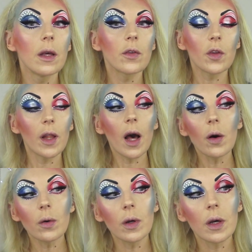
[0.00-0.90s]
So
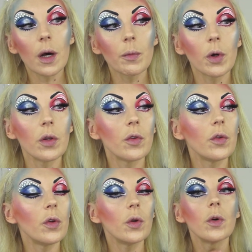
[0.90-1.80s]
now I'm going to
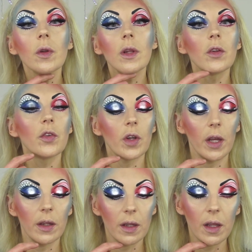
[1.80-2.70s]
do the
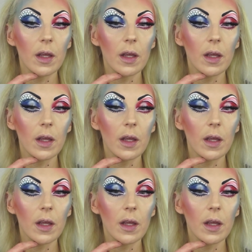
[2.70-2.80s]
chin.